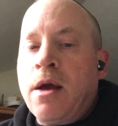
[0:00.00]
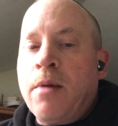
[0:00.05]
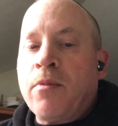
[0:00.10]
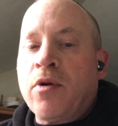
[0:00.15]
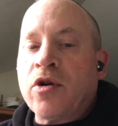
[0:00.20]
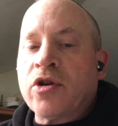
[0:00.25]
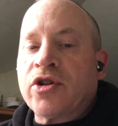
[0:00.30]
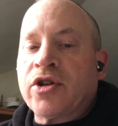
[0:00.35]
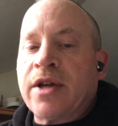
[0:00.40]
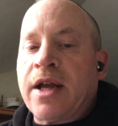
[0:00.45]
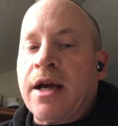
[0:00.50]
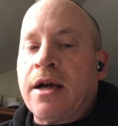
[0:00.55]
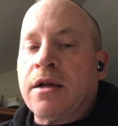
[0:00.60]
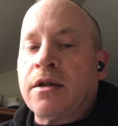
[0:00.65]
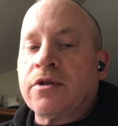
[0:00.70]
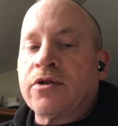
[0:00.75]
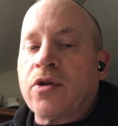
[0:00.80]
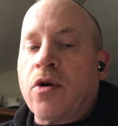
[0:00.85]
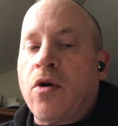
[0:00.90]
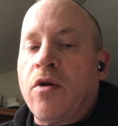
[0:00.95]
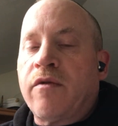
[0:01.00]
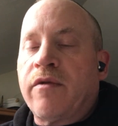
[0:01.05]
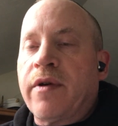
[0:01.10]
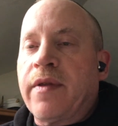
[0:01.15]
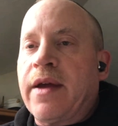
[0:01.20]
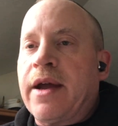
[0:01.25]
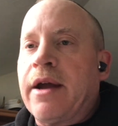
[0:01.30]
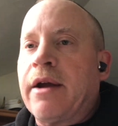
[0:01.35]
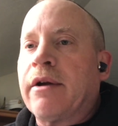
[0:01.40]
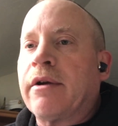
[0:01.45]
personnels over
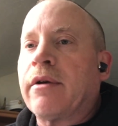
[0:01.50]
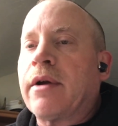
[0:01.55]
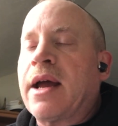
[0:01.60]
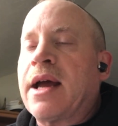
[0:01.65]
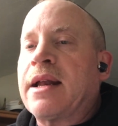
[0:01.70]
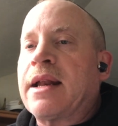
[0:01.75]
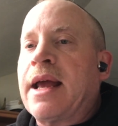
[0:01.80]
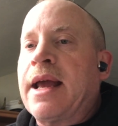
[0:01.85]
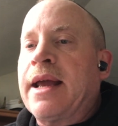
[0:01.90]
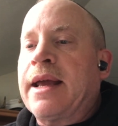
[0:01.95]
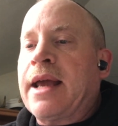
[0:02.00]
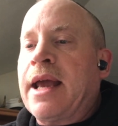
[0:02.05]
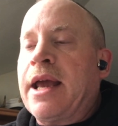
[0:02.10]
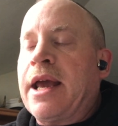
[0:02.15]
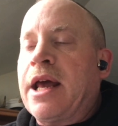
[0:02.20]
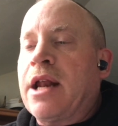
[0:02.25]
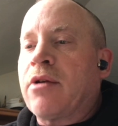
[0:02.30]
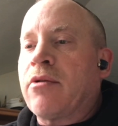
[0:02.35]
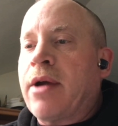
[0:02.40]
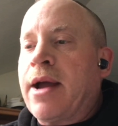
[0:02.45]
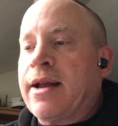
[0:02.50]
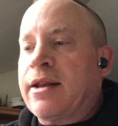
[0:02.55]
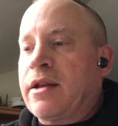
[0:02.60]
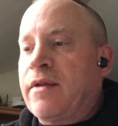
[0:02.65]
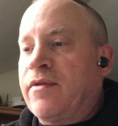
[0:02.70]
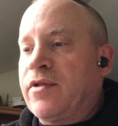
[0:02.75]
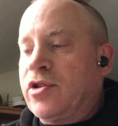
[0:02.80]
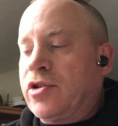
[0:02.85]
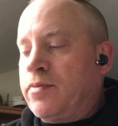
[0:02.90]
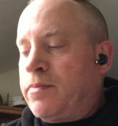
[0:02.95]
there at AK
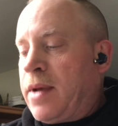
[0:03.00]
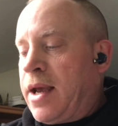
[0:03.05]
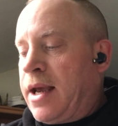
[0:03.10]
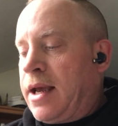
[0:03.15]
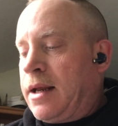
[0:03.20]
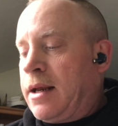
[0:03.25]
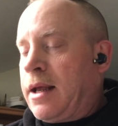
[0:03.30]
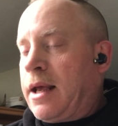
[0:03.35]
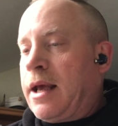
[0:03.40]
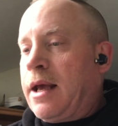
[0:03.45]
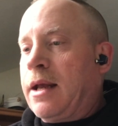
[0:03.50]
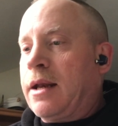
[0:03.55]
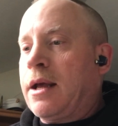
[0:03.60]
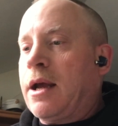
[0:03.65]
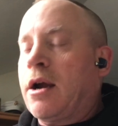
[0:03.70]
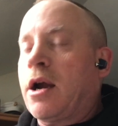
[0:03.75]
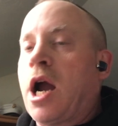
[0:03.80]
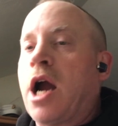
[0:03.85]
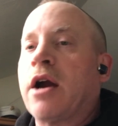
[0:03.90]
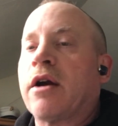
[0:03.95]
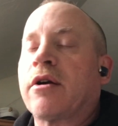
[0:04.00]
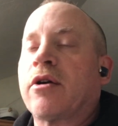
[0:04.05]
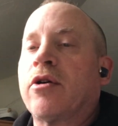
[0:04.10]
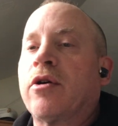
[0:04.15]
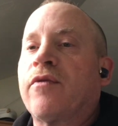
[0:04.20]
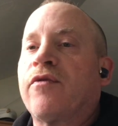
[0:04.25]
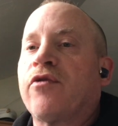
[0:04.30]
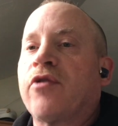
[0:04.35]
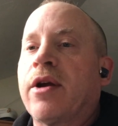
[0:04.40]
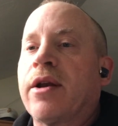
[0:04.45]
Interactive in Spain. And our, our
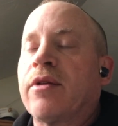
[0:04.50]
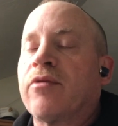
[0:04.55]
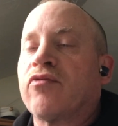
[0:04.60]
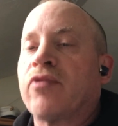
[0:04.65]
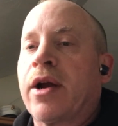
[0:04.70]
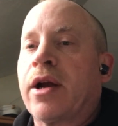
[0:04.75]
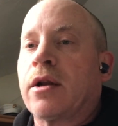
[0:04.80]
good friend Rick